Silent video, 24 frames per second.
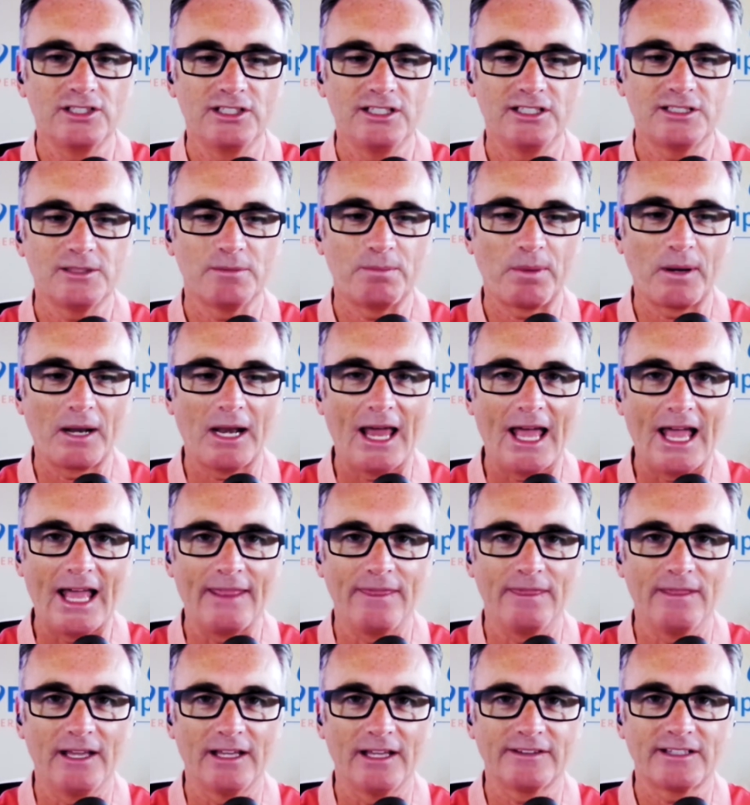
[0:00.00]
You need to
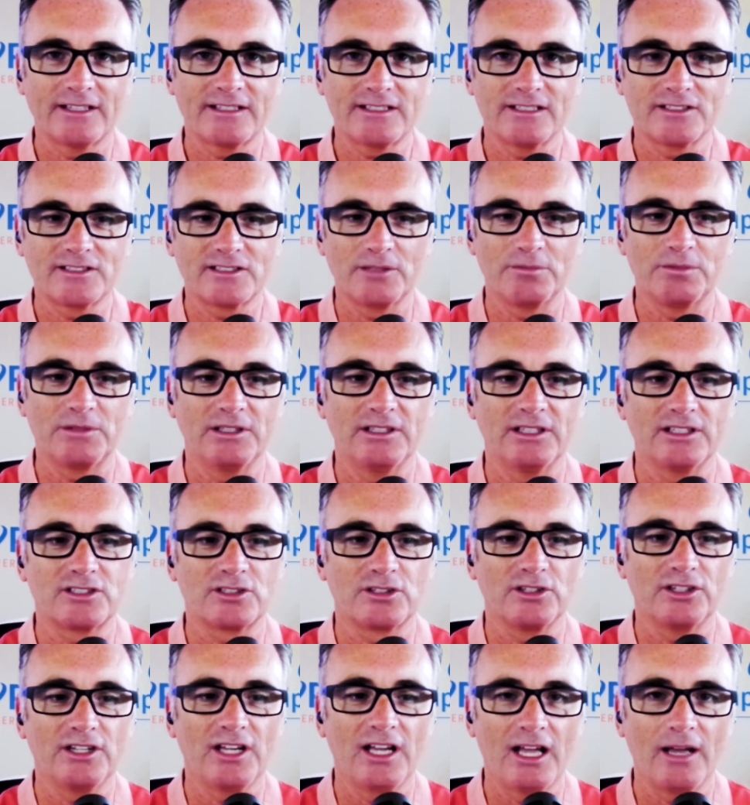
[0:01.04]
plan that. That's not something
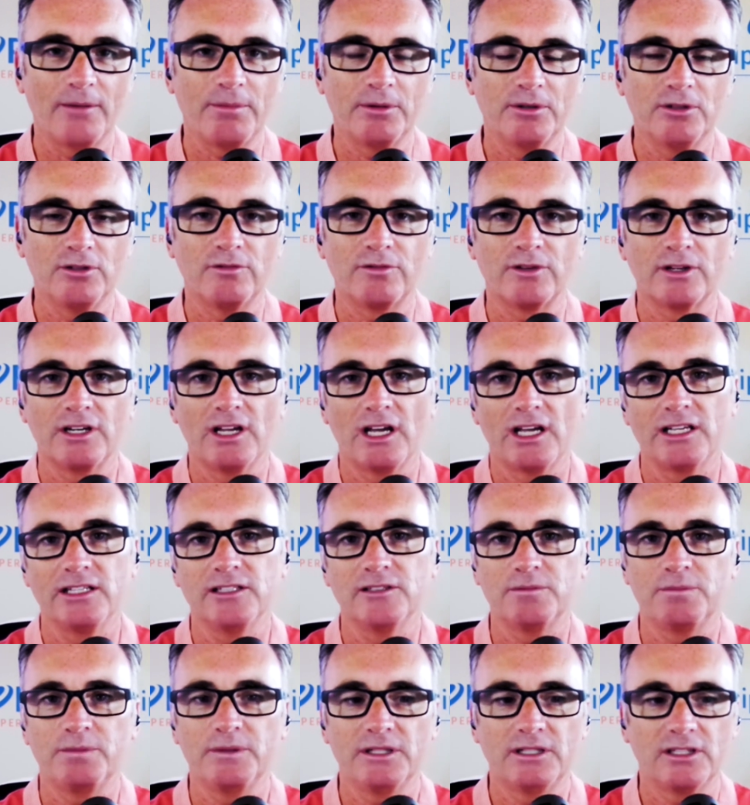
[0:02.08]
that's going to happen
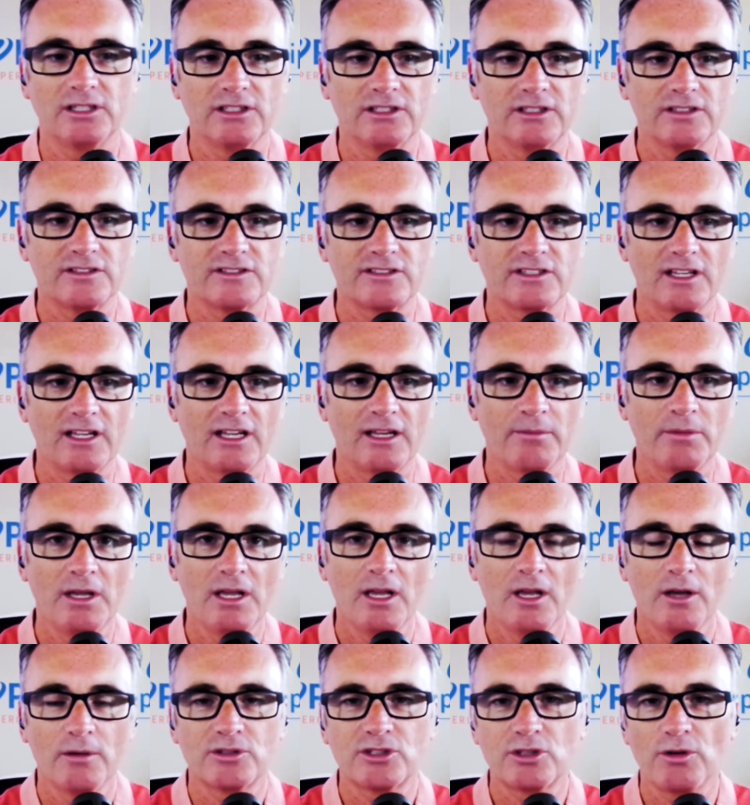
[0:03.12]
overnight, because
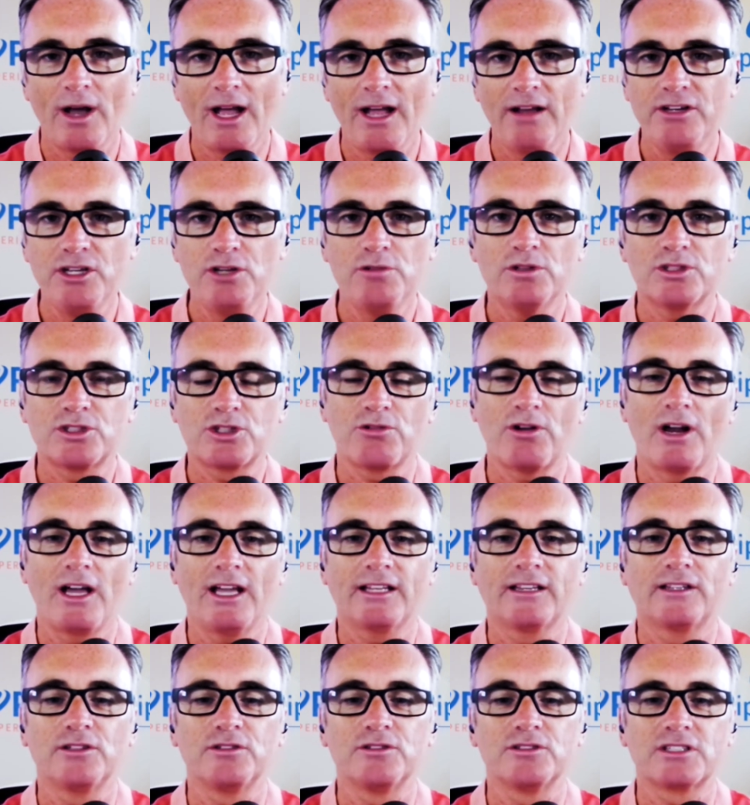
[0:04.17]
so how do you
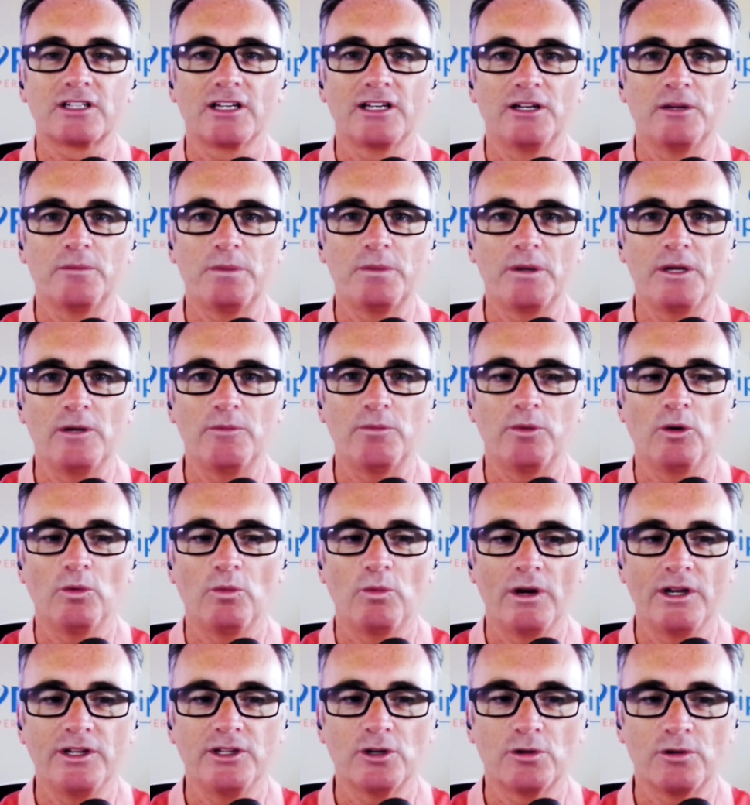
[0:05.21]
attract those kind of people
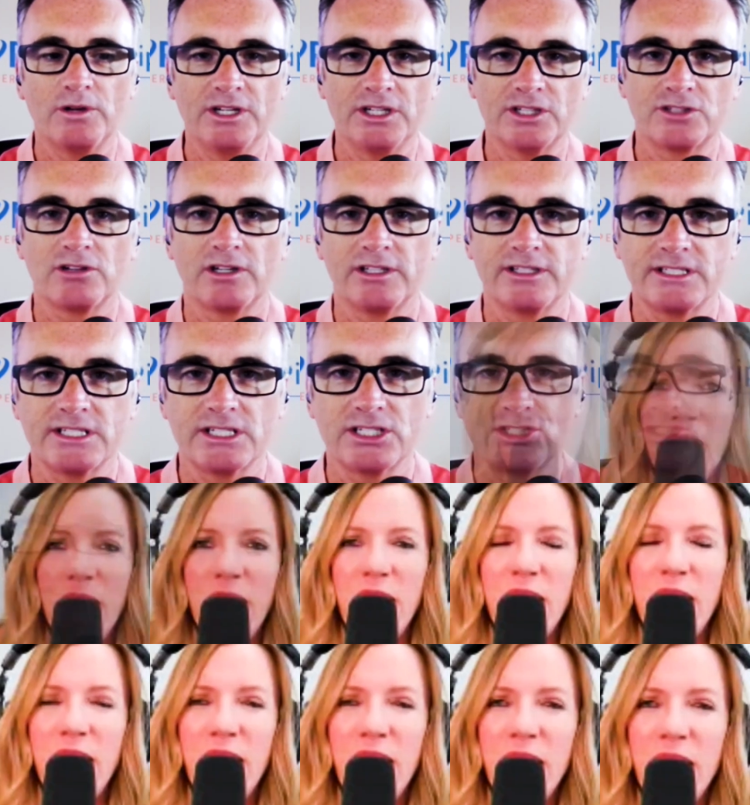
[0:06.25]
when you're in a
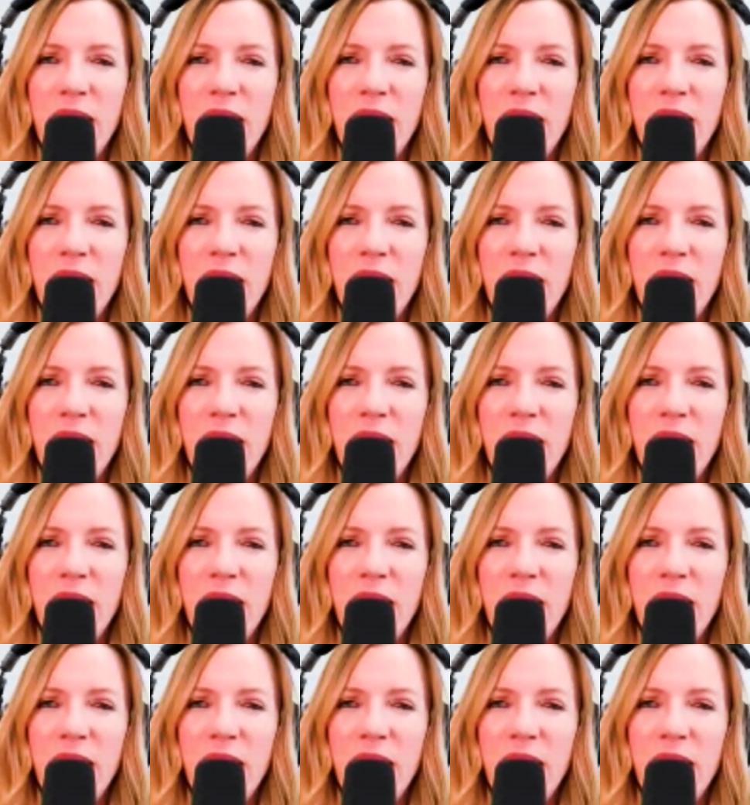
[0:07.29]
transition?